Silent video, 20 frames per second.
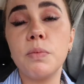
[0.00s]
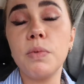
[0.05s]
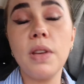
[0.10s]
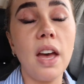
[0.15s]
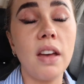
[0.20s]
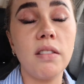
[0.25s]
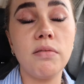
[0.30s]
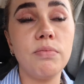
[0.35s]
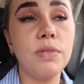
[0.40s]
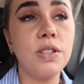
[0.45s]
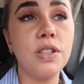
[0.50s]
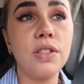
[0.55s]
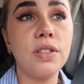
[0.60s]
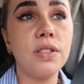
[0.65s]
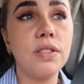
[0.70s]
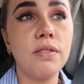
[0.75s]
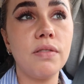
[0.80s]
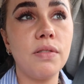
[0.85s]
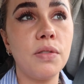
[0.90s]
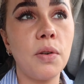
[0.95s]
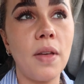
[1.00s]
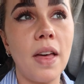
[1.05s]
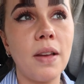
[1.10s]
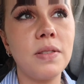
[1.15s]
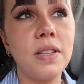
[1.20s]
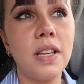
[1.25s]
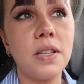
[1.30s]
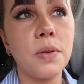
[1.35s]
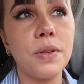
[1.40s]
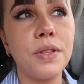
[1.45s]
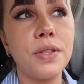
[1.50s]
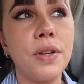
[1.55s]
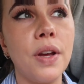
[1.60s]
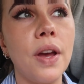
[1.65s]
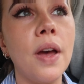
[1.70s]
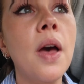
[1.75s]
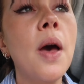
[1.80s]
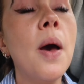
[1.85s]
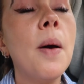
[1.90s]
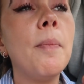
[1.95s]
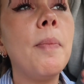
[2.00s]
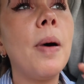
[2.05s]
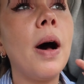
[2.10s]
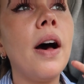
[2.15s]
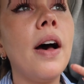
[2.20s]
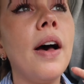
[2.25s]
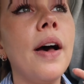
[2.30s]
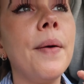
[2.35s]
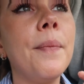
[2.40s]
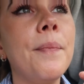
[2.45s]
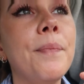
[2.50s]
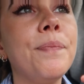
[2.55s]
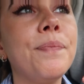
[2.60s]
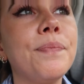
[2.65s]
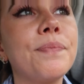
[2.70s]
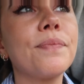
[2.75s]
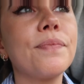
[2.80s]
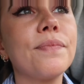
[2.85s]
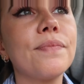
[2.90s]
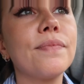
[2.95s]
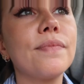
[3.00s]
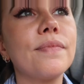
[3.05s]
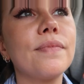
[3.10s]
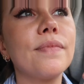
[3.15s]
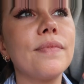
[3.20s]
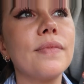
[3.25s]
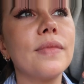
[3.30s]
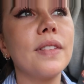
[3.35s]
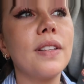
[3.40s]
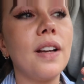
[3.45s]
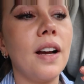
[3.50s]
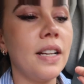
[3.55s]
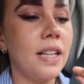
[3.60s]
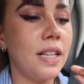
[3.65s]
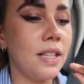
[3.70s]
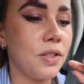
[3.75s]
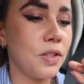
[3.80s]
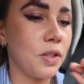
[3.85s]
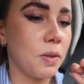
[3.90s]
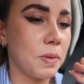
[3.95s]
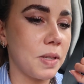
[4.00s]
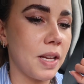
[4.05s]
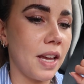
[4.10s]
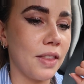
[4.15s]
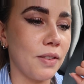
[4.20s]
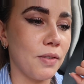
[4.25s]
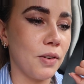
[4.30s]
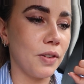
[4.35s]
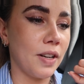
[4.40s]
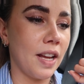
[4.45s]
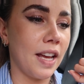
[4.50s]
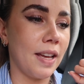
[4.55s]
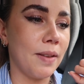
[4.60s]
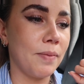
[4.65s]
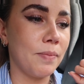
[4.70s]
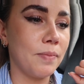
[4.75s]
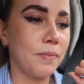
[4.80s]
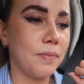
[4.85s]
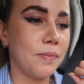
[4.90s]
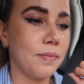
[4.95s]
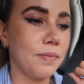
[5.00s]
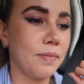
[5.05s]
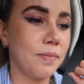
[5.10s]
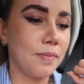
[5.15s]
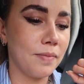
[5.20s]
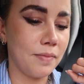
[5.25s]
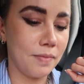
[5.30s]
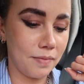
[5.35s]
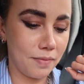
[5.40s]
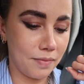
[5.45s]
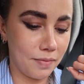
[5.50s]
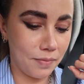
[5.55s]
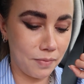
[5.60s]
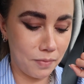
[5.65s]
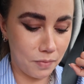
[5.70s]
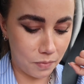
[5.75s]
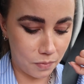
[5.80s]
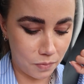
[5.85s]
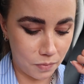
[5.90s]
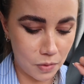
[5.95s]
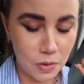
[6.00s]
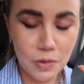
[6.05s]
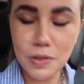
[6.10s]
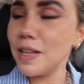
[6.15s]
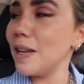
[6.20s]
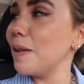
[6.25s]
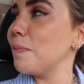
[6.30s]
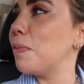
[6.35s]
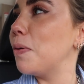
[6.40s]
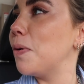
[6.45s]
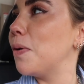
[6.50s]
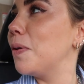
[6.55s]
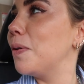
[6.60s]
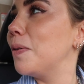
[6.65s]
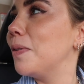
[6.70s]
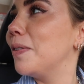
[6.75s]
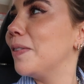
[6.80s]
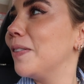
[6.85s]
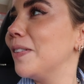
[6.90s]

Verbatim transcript: yeah, we just thought that was easier to do it. But I need to stop saying the wrong name. What's it? Port.